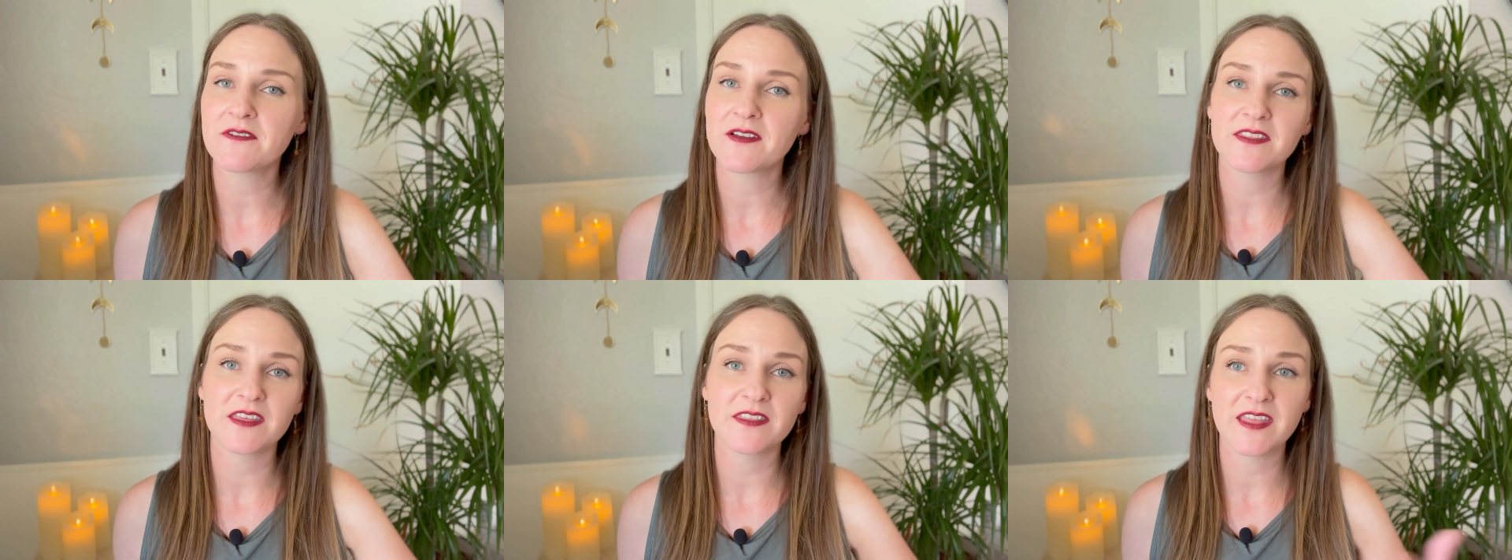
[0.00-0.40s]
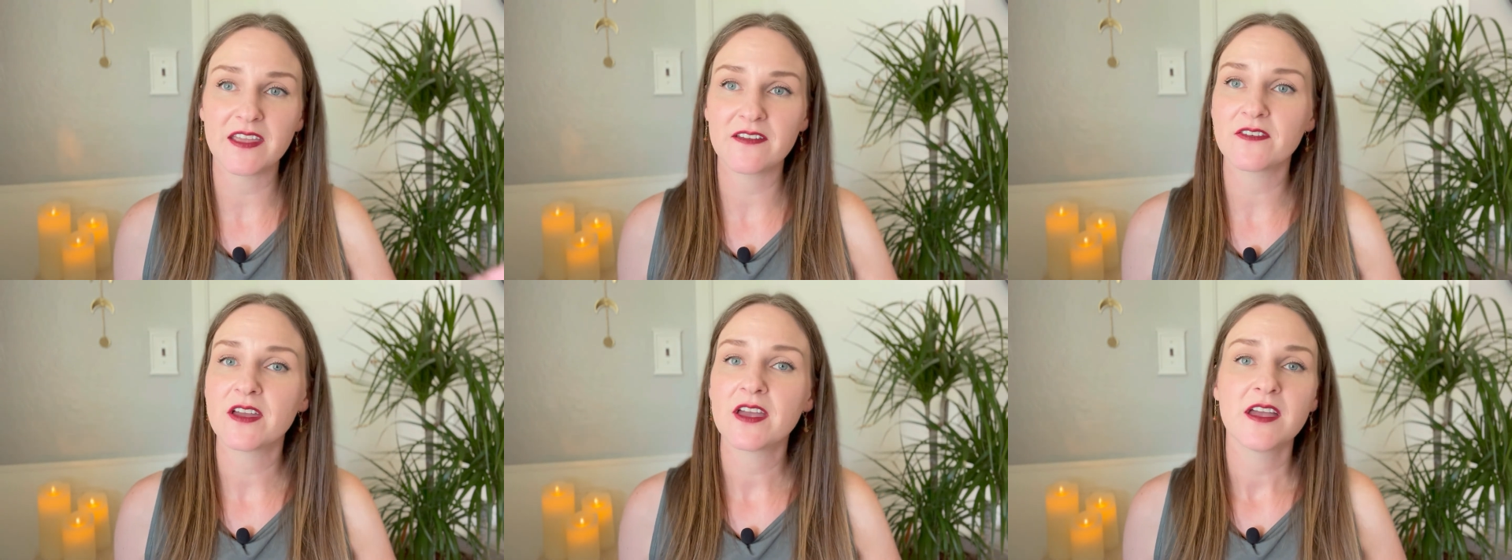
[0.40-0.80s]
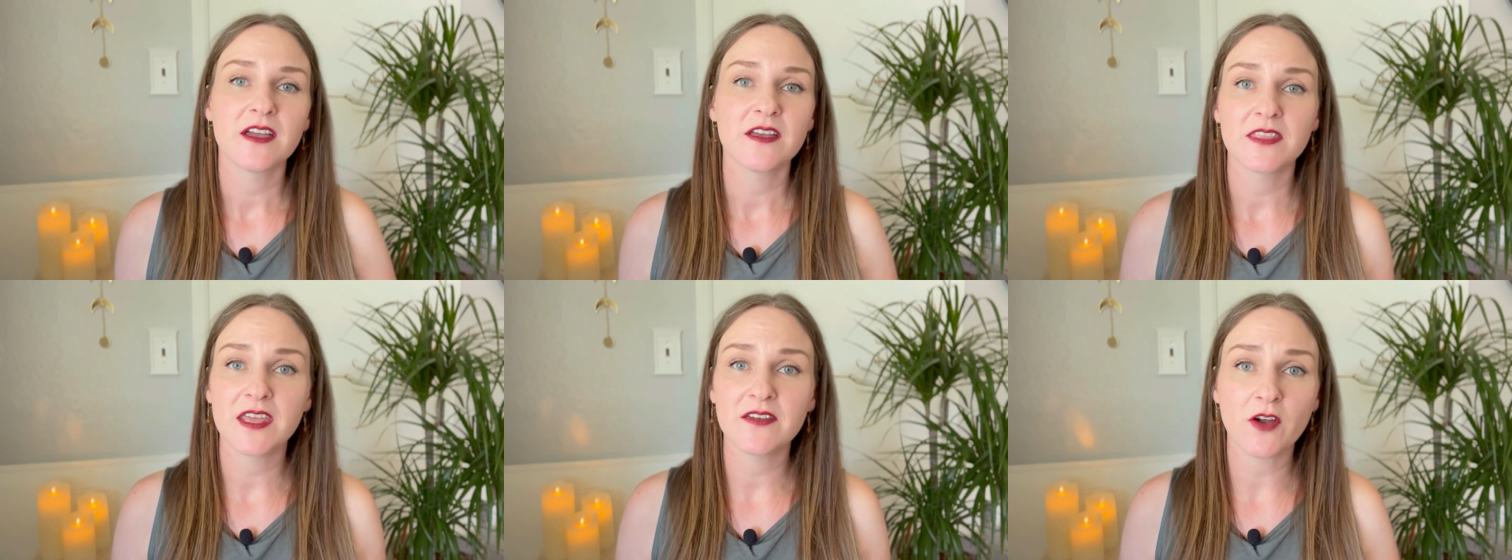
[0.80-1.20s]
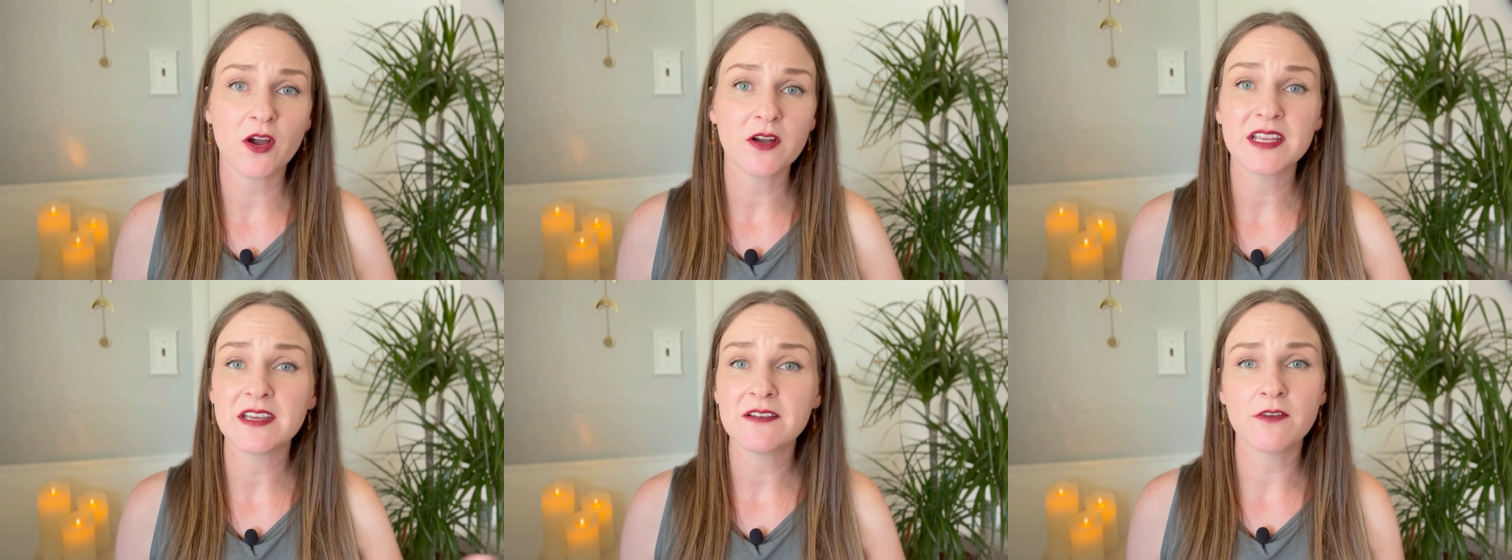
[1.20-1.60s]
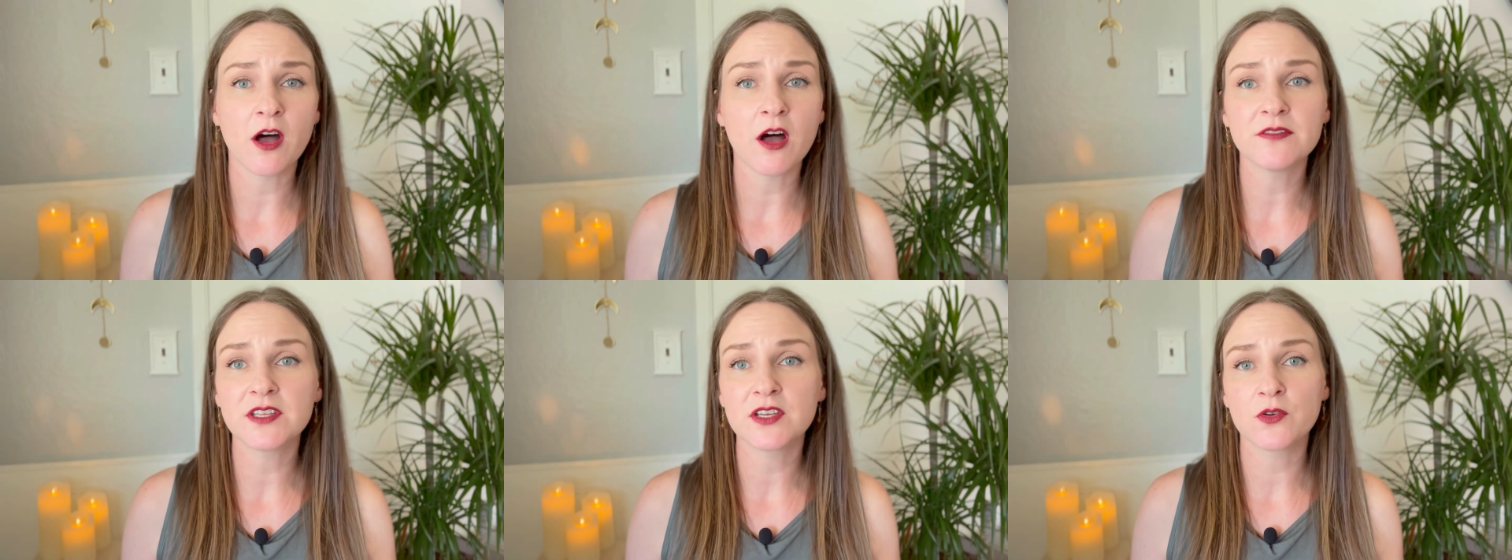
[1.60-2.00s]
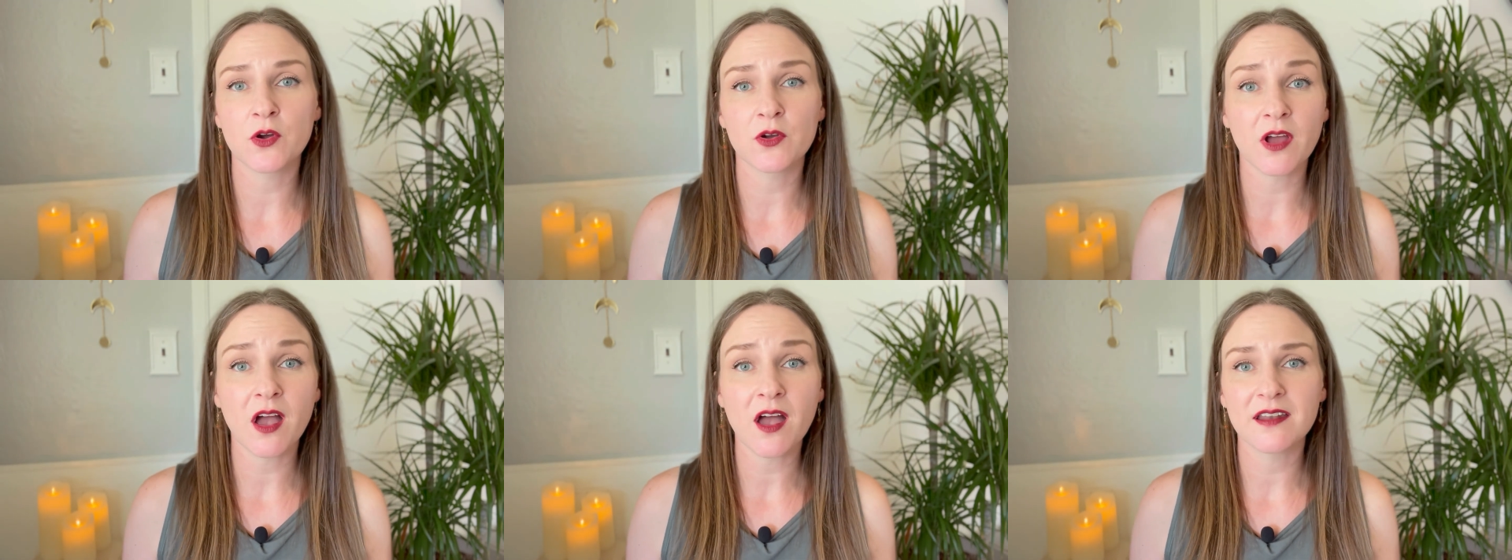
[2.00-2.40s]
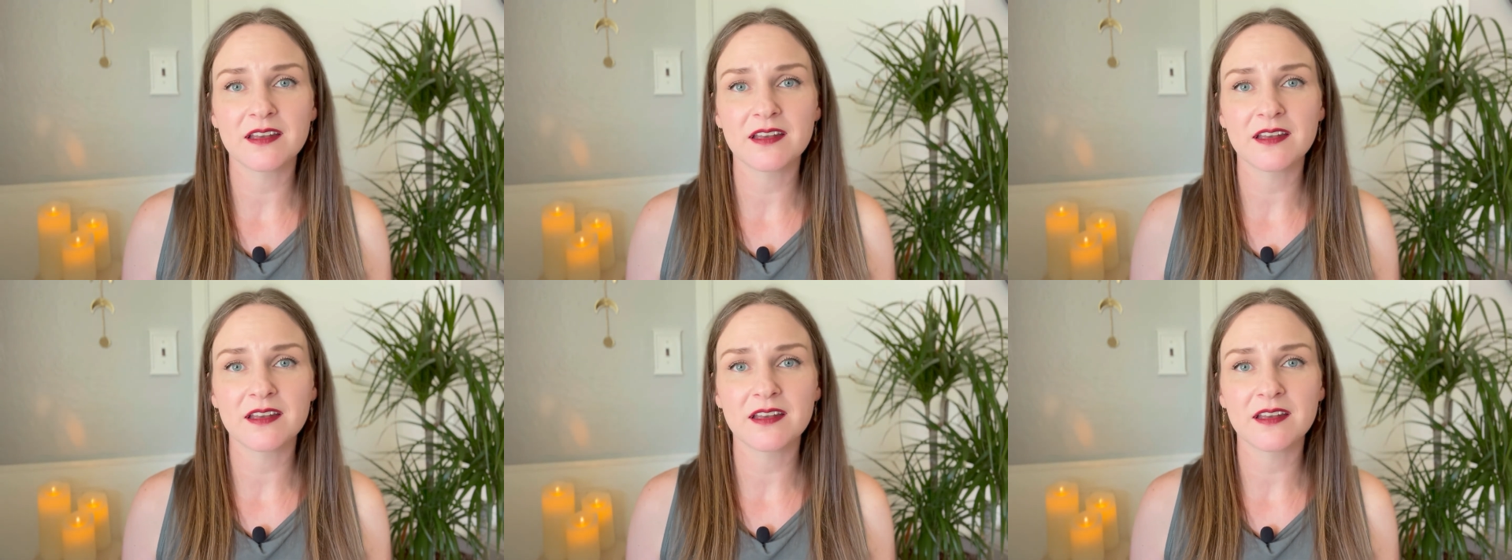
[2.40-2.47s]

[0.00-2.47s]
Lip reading: and then they've already evolved and grown on,